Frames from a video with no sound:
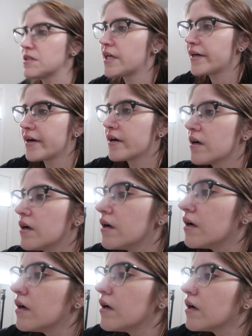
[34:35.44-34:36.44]
for dinner,
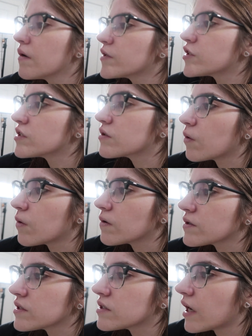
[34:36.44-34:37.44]
which is
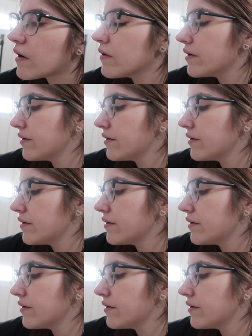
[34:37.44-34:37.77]
cool. So